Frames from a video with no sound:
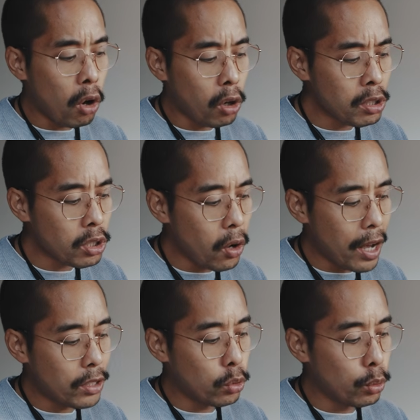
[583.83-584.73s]
Also,
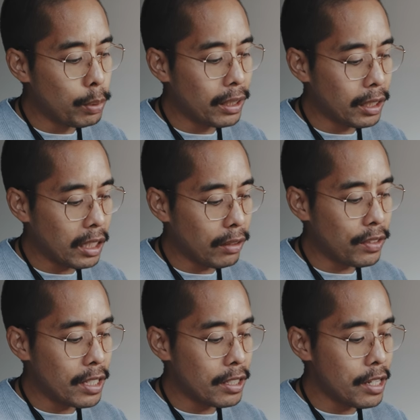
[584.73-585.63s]
I do believe
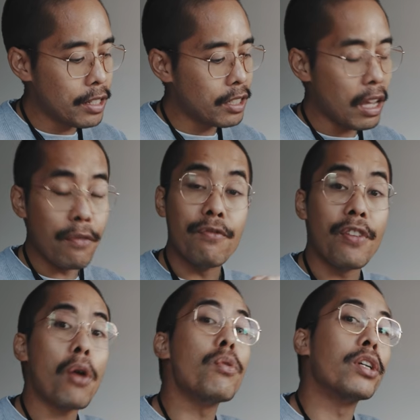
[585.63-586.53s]
this is a
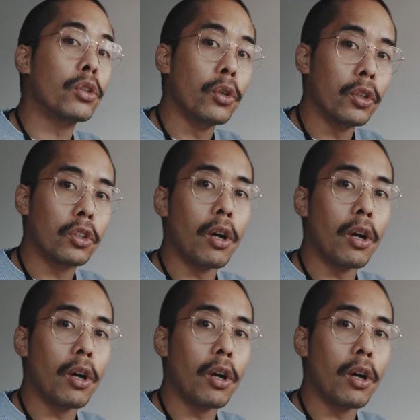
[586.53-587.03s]
very good